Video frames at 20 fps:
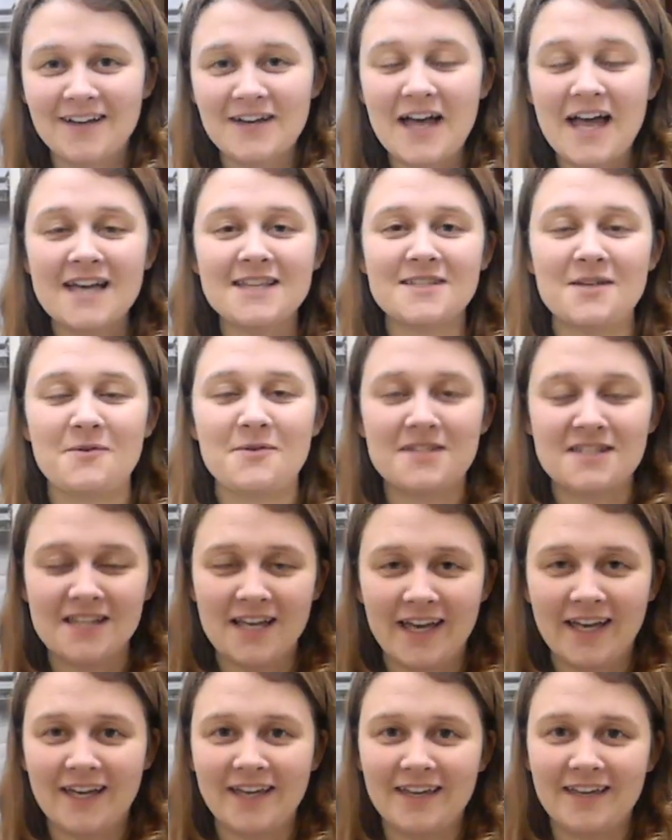As I was
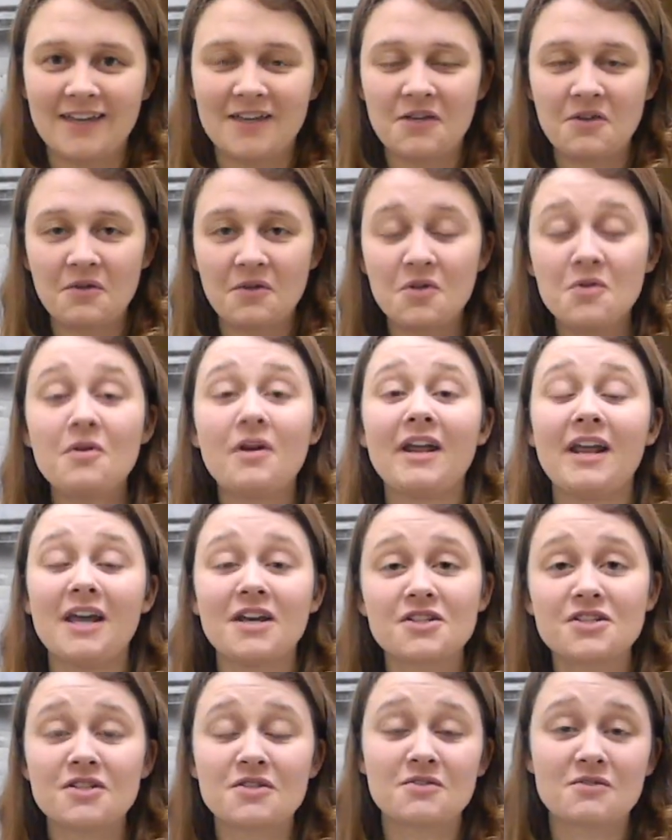saying, you can
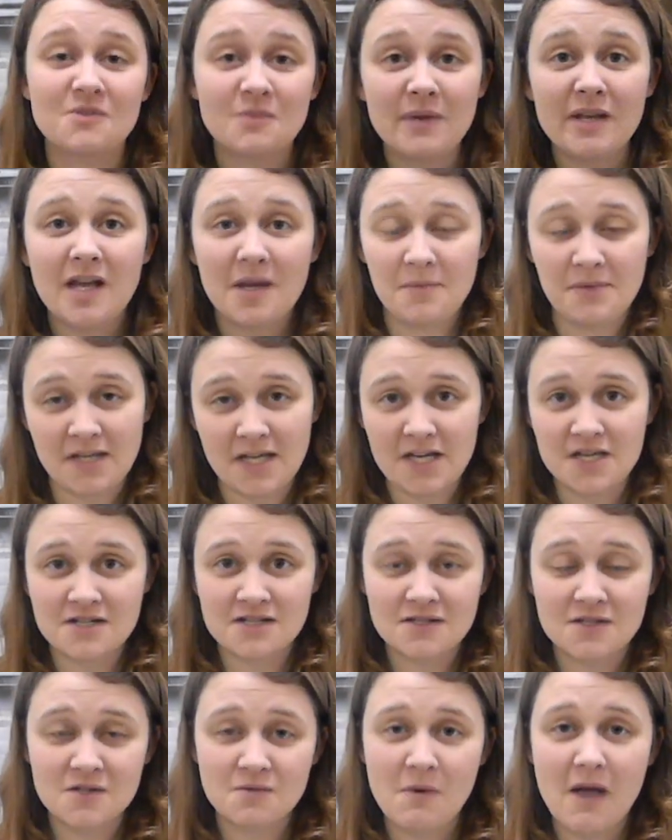actually do sweet
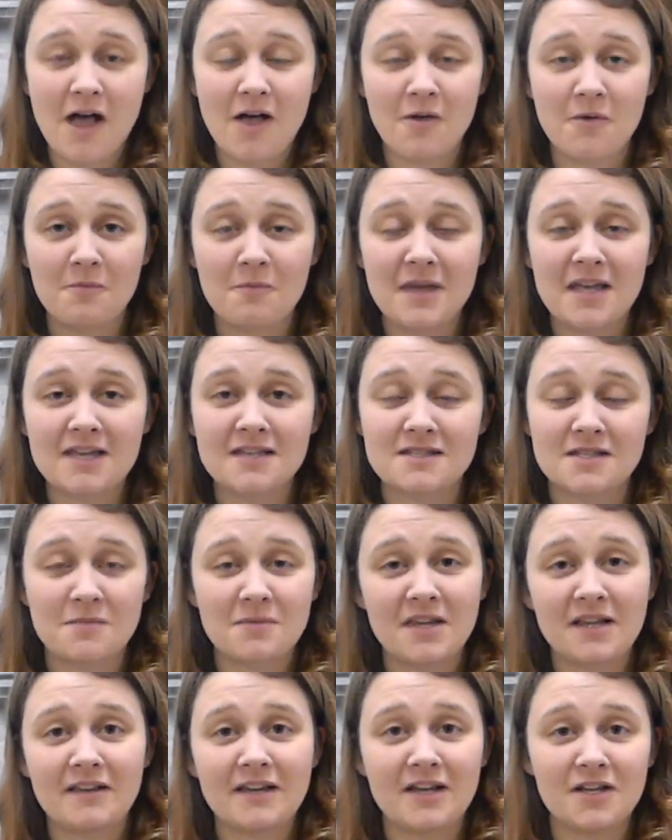applications as well, making
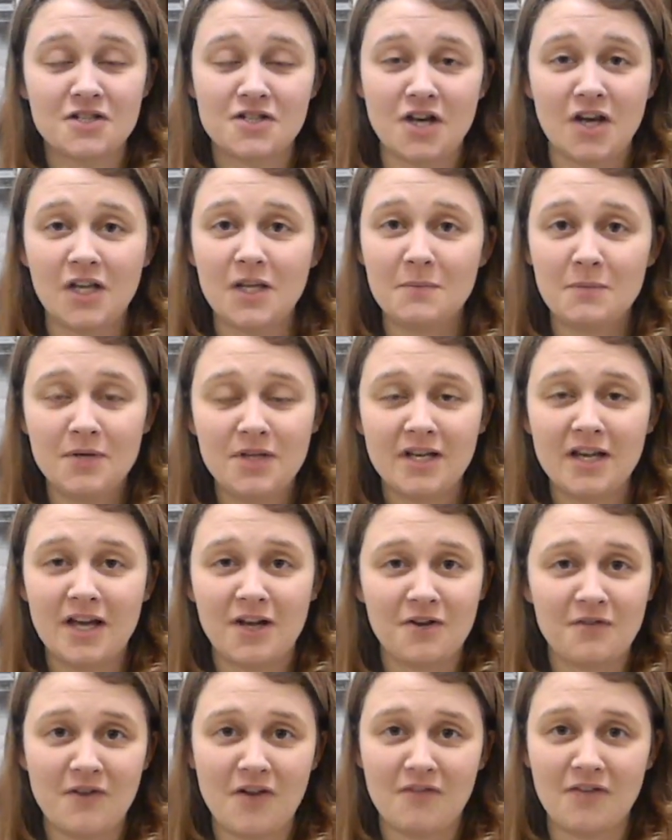something like a chocolate pudding
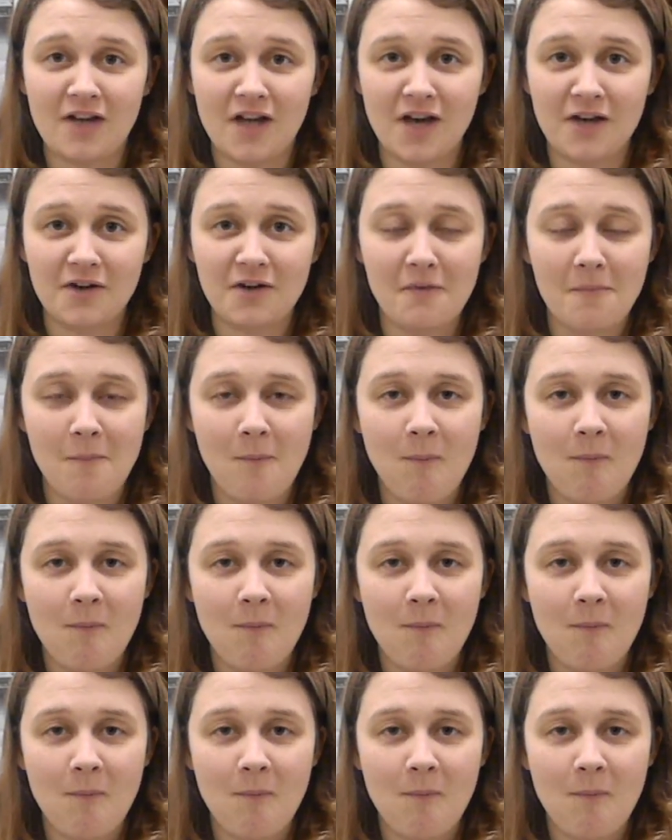out of avocado.